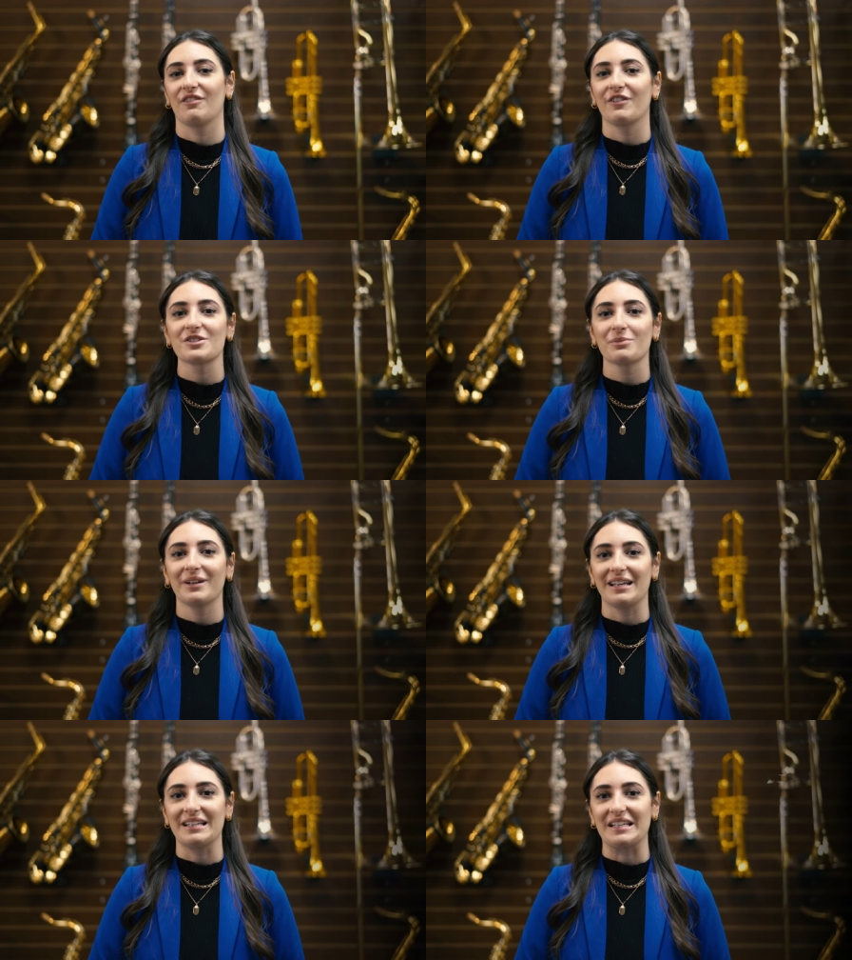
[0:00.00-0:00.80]
The first
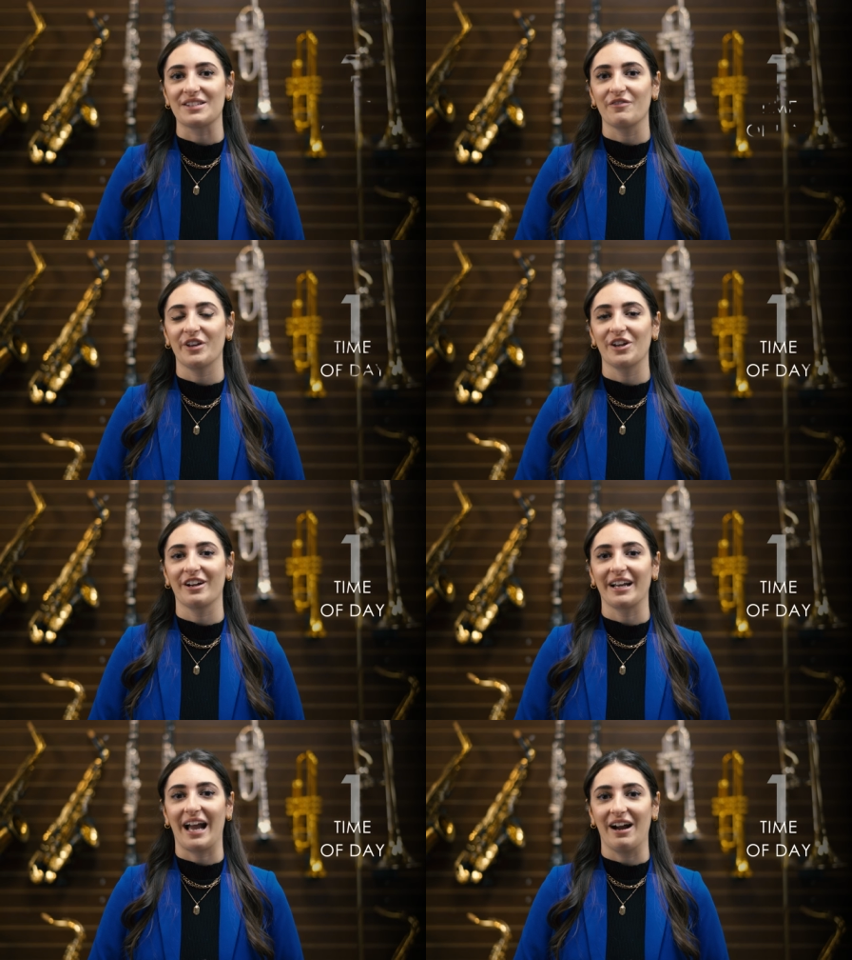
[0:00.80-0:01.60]
one is
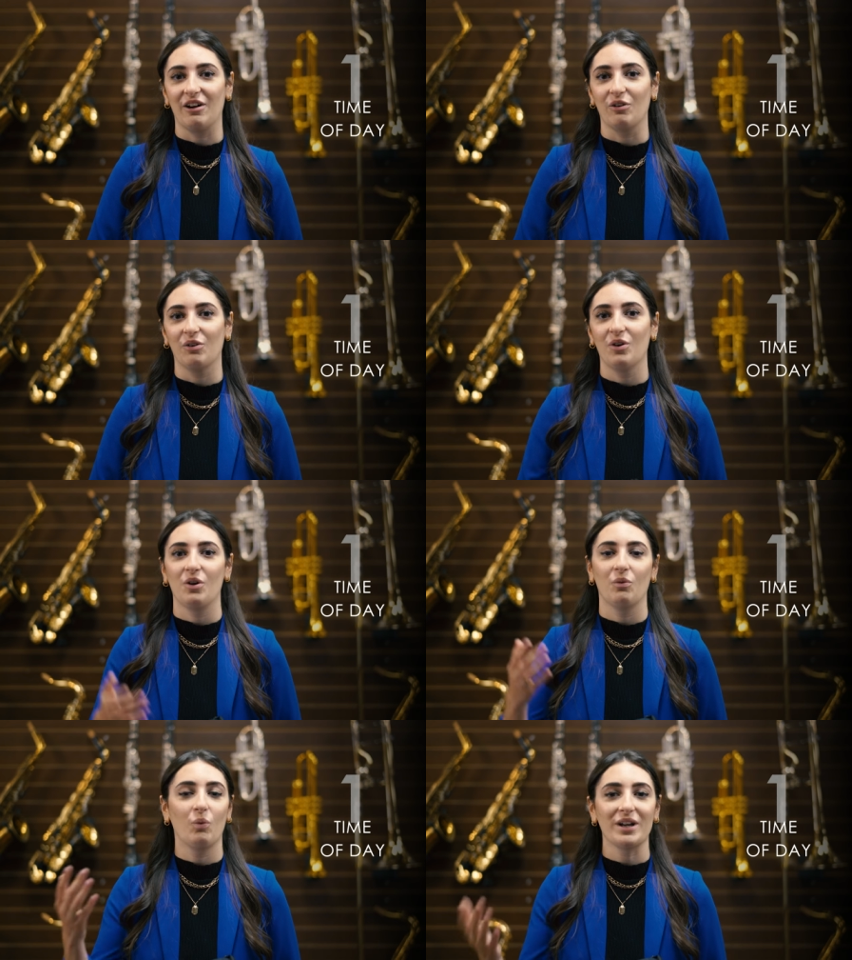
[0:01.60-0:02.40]
figuring out
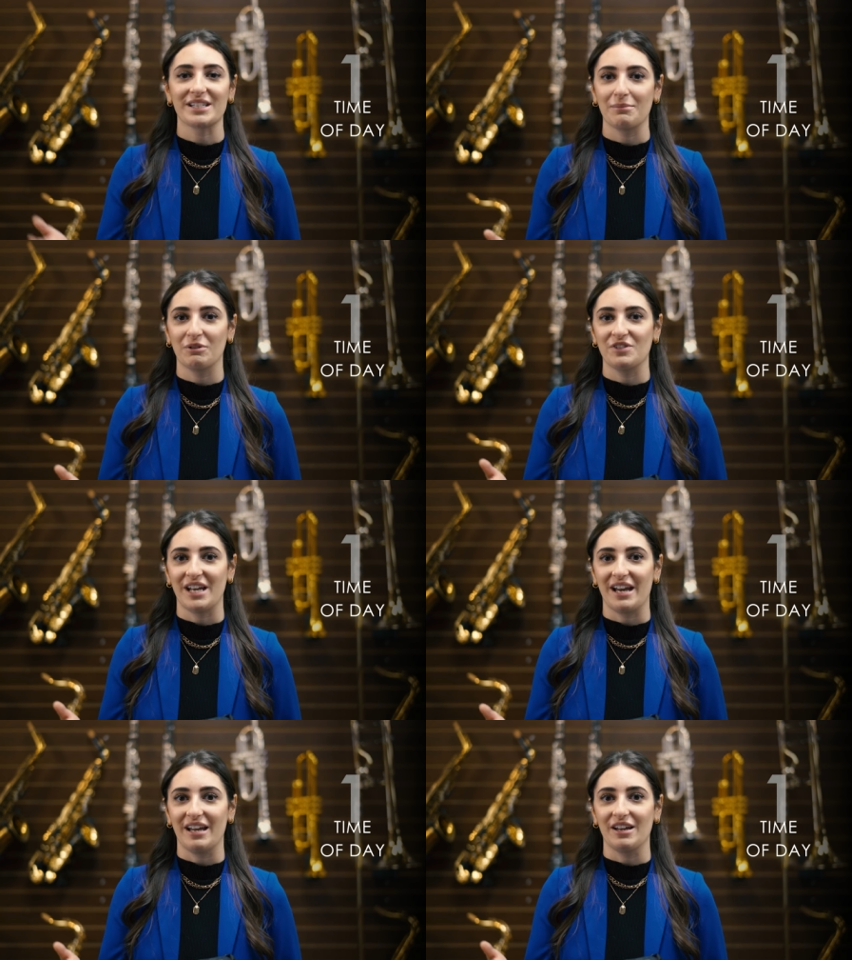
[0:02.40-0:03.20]
what time of
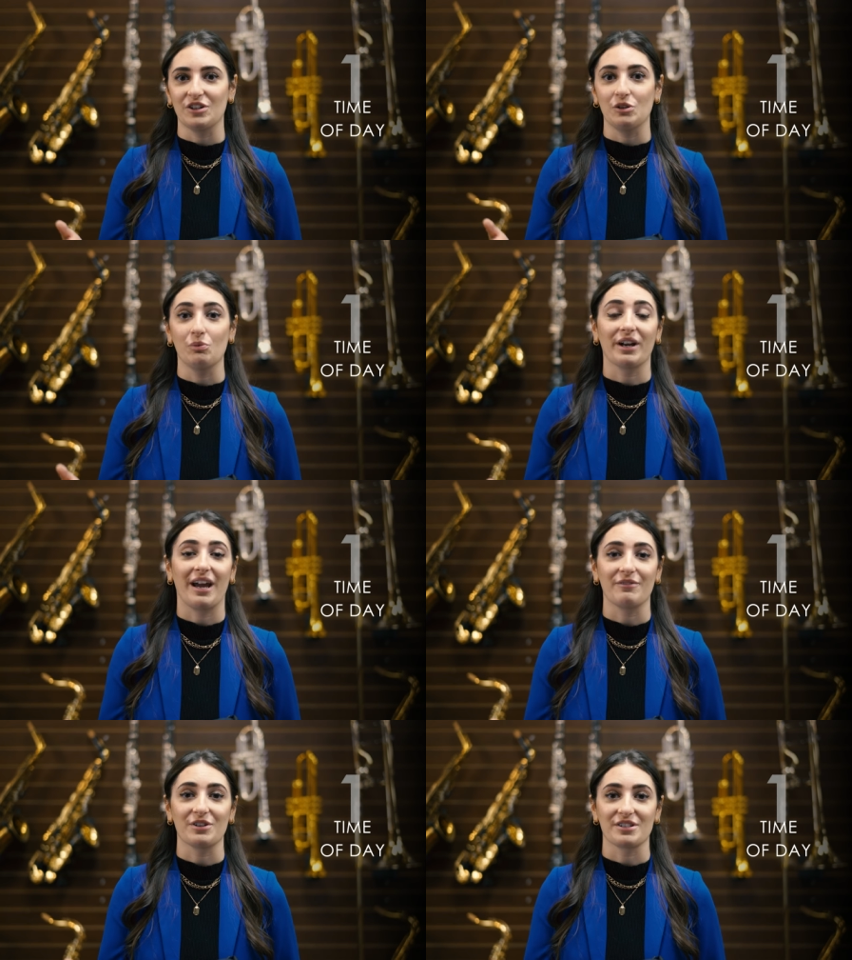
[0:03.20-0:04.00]
day you want
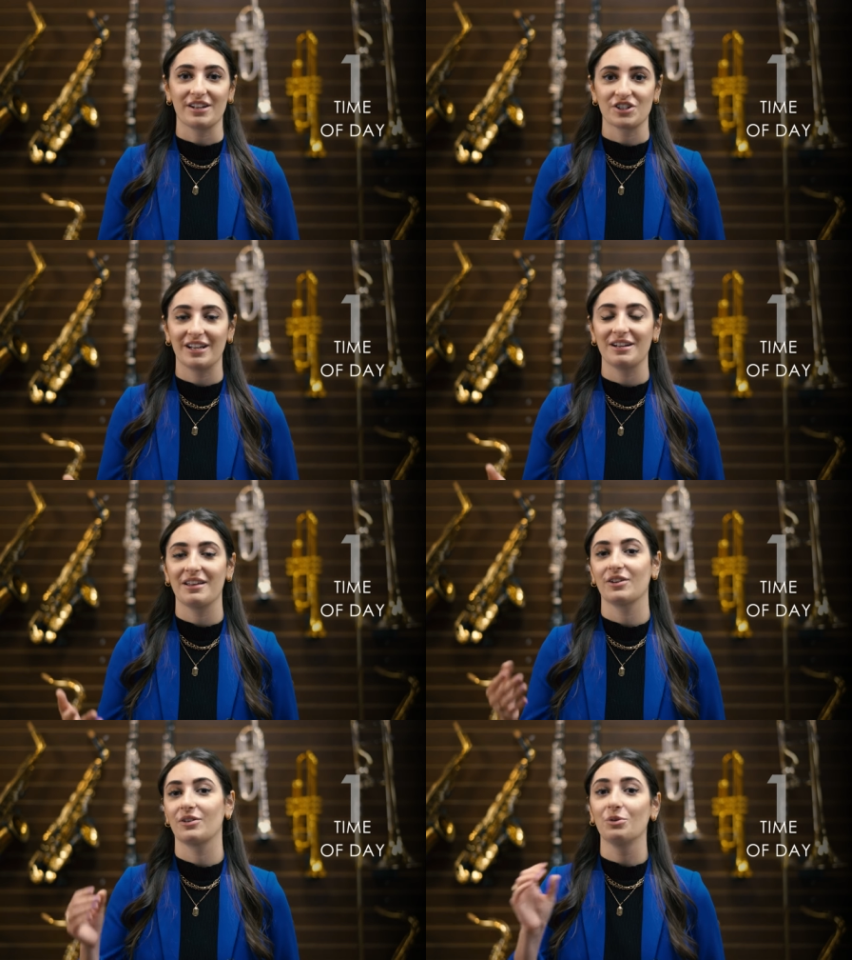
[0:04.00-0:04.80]
to have your session.
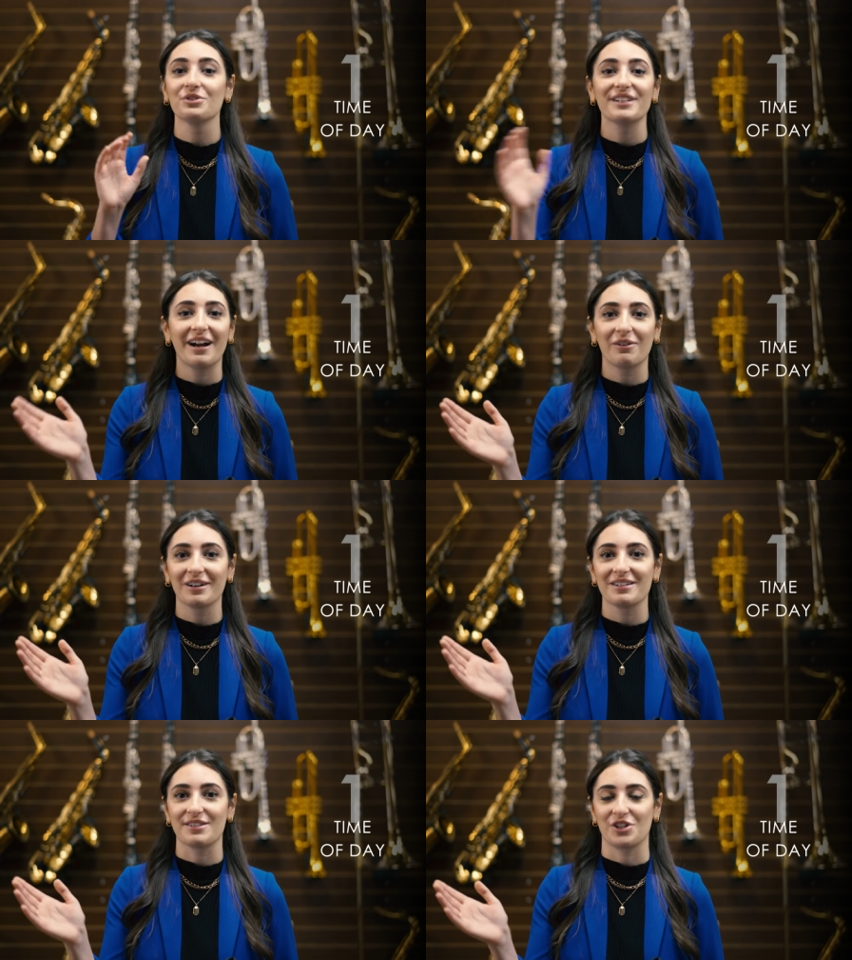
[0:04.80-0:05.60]
Golden
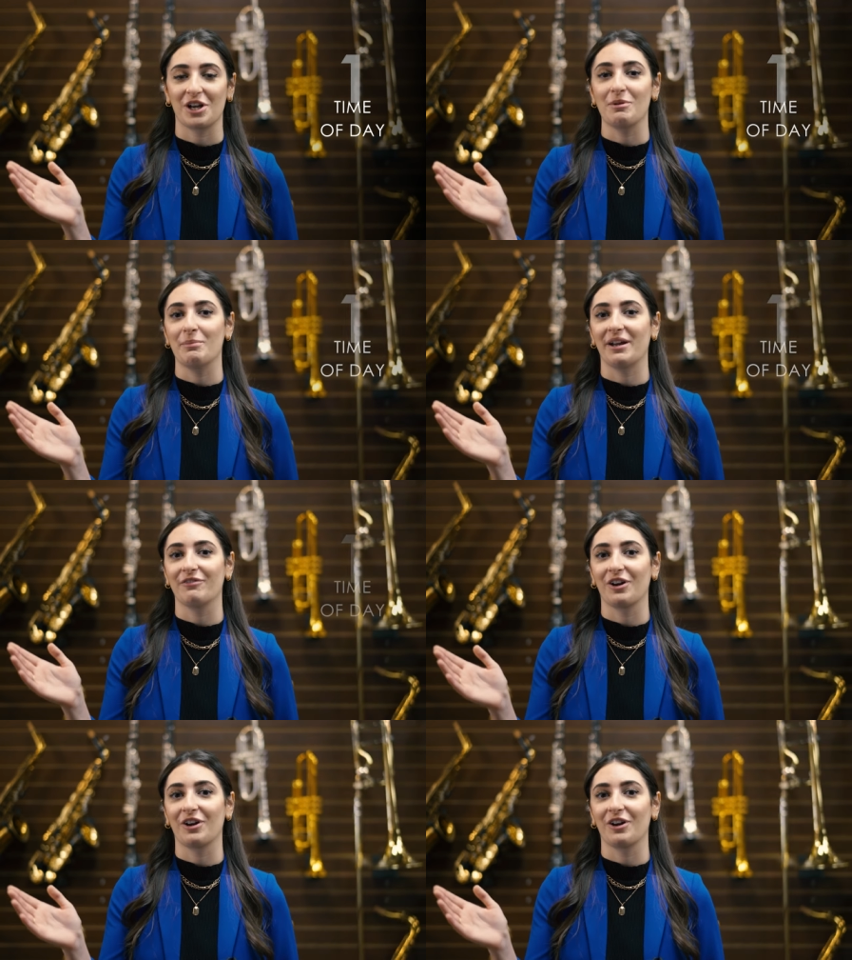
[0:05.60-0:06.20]
hour is a term you might